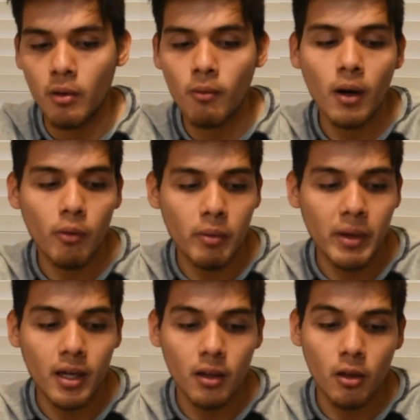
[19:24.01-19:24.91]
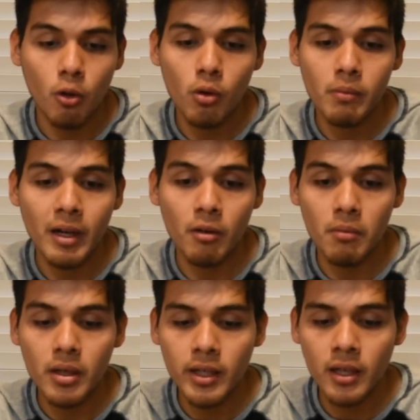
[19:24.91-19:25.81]
while we make a lower amount of
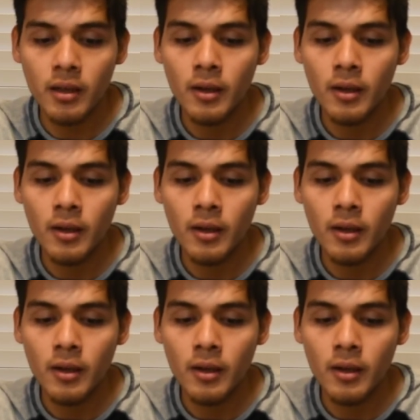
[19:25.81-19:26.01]
money